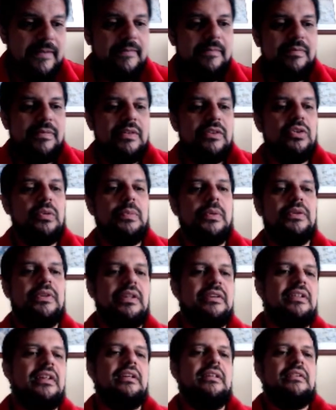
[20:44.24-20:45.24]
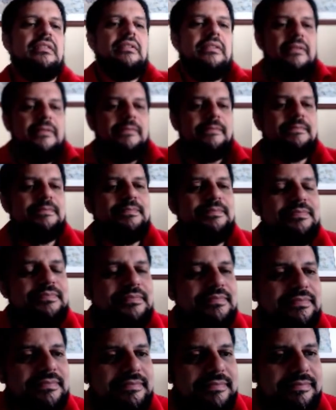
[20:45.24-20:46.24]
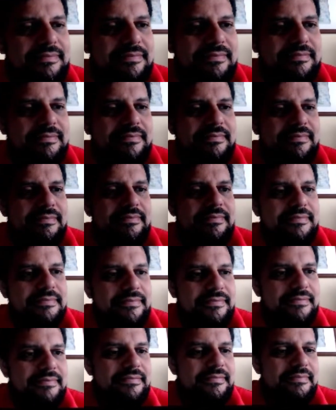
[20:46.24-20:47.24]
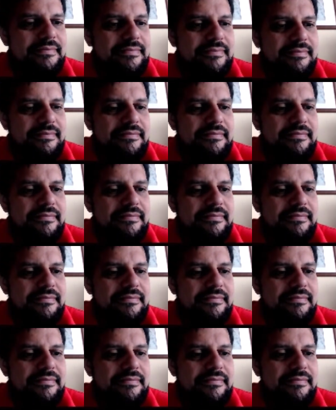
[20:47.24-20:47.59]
Suppose but what do you know about partner's hand when he bids a no trump?